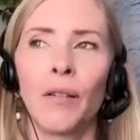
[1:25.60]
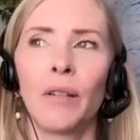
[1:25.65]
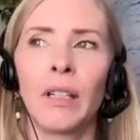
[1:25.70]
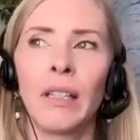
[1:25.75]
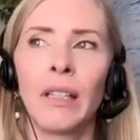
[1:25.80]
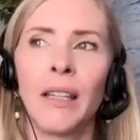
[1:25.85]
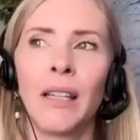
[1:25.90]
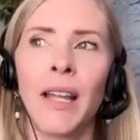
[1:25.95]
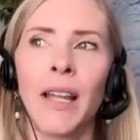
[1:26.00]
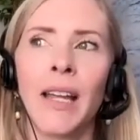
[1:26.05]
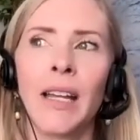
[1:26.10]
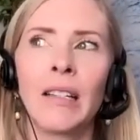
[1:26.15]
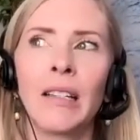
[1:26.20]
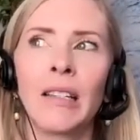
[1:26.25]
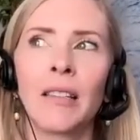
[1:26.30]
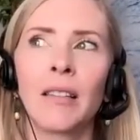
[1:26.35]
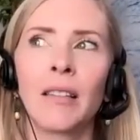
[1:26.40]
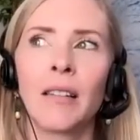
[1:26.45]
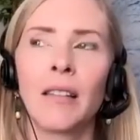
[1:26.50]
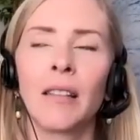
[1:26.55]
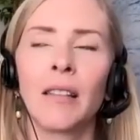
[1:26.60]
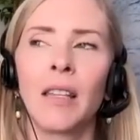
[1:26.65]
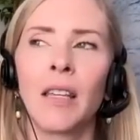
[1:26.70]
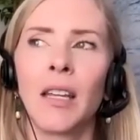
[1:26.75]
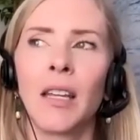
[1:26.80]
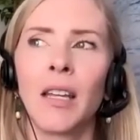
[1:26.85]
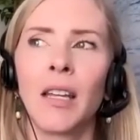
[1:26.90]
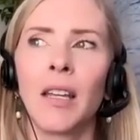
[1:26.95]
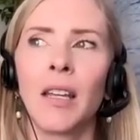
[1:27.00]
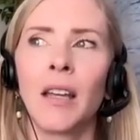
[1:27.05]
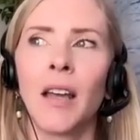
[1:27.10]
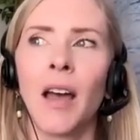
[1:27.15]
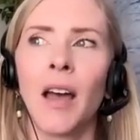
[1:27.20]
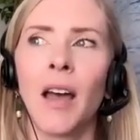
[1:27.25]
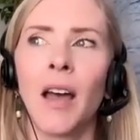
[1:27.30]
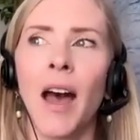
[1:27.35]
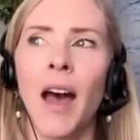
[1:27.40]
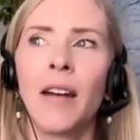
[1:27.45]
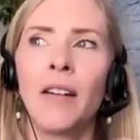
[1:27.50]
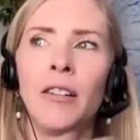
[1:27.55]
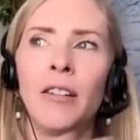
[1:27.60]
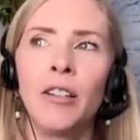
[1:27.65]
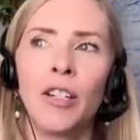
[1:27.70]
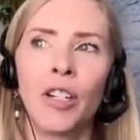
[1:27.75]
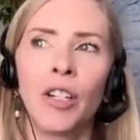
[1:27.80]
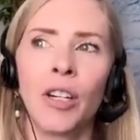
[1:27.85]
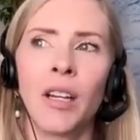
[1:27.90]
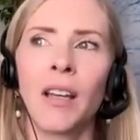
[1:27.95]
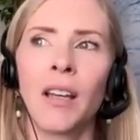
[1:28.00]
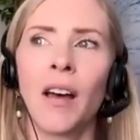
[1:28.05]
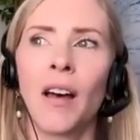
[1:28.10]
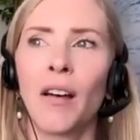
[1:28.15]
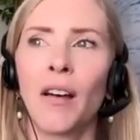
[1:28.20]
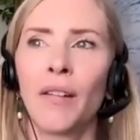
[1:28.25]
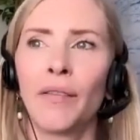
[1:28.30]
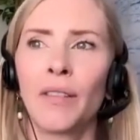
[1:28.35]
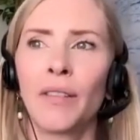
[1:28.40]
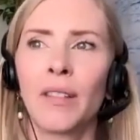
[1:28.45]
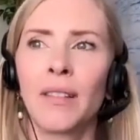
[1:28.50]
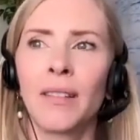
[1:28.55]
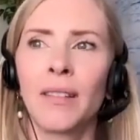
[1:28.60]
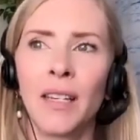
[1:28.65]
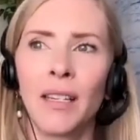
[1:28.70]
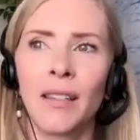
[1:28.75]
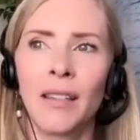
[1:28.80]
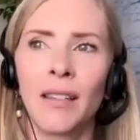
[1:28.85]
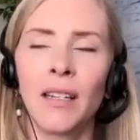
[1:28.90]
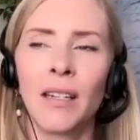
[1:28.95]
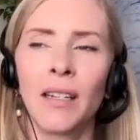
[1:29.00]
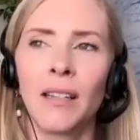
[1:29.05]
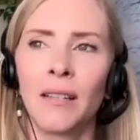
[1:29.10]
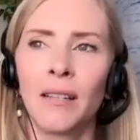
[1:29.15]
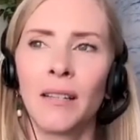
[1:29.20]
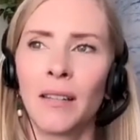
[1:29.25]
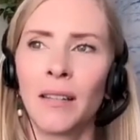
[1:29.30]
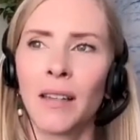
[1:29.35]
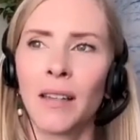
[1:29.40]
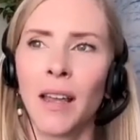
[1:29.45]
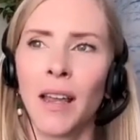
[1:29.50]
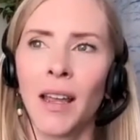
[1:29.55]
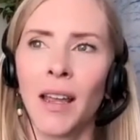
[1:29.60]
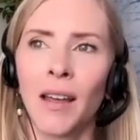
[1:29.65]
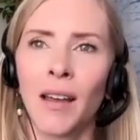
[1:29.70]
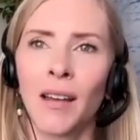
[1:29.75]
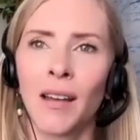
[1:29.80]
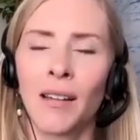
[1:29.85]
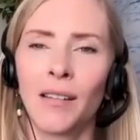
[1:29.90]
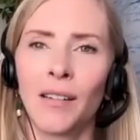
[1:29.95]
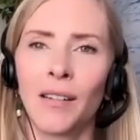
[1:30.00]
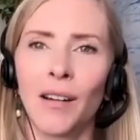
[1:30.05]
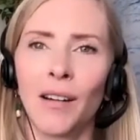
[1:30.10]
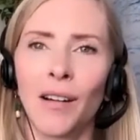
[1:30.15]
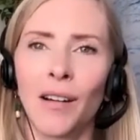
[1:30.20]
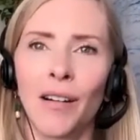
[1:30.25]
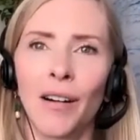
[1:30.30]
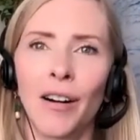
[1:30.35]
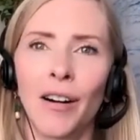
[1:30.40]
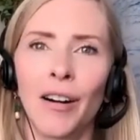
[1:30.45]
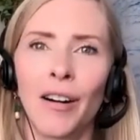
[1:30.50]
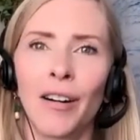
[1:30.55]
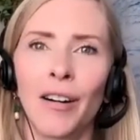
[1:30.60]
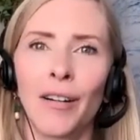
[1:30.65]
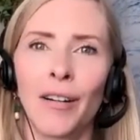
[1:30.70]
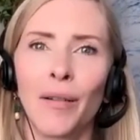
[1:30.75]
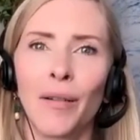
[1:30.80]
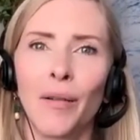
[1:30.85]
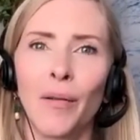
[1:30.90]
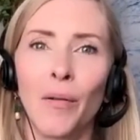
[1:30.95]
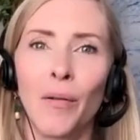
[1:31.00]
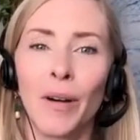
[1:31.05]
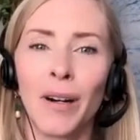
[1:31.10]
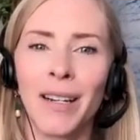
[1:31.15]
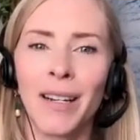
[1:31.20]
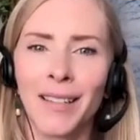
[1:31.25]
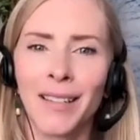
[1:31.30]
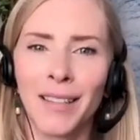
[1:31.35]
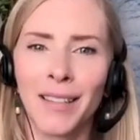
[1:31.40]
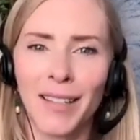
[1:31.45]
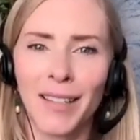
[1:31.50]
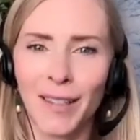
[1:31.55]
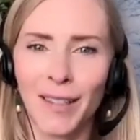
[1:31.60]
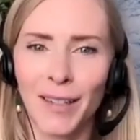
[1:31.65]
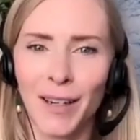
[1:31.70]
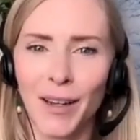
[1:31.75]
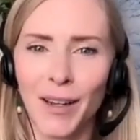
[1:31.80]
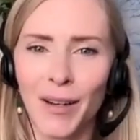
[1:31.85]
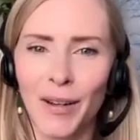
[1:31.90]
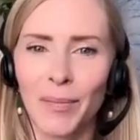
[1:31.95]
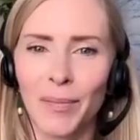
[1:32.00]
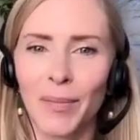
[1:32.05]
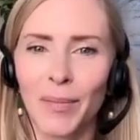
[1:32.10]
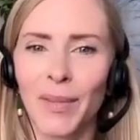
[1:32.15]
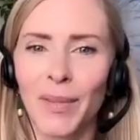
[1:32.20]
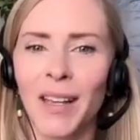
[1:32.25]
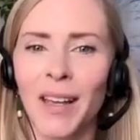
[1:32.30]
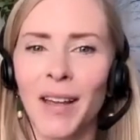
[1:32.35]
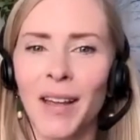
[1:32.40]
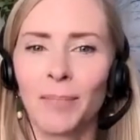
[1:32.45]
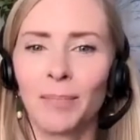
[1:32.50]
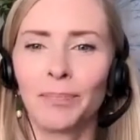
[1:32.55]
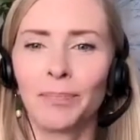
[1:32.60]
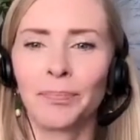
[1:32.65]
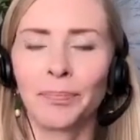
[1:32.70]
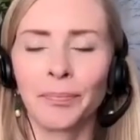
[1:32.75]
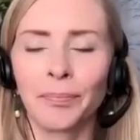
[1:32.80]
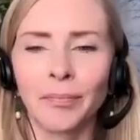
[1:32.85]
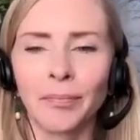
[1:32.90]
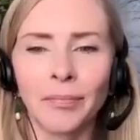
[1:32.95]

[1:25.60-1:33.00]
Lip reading: relates the energy of seasons and our organ systems, and